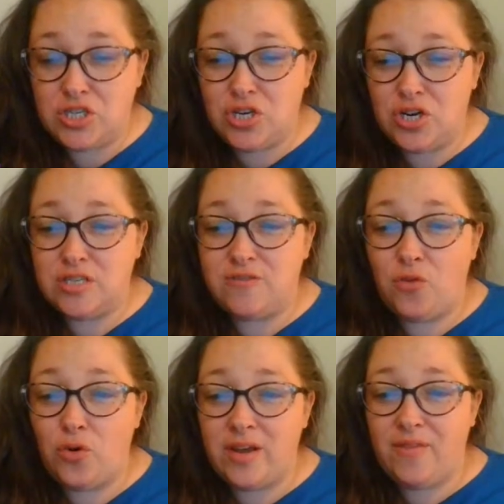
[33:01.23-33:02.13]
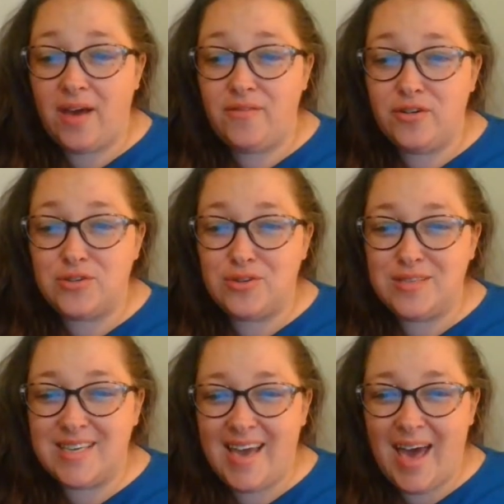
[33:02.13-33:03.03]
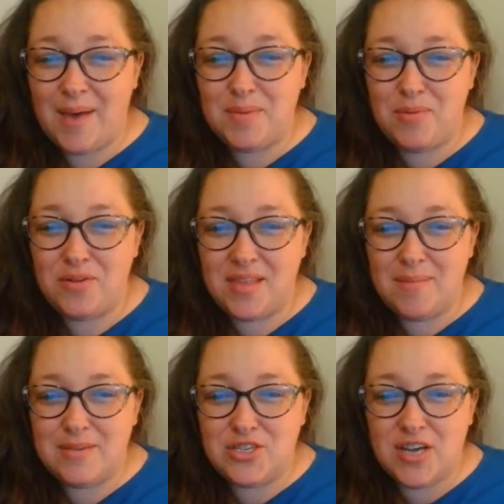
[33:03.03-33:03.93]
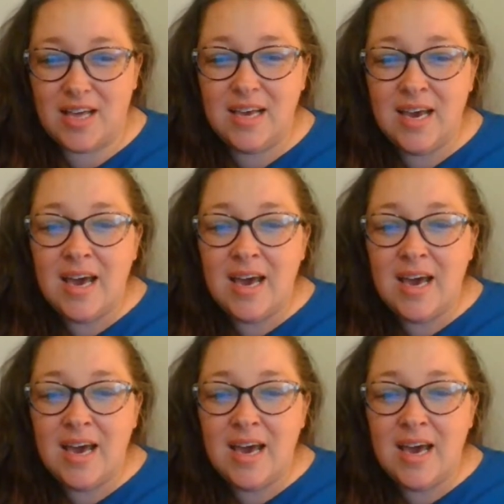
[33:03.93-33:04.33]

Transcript: turns 45 years old today. Happy birthday, Michelle.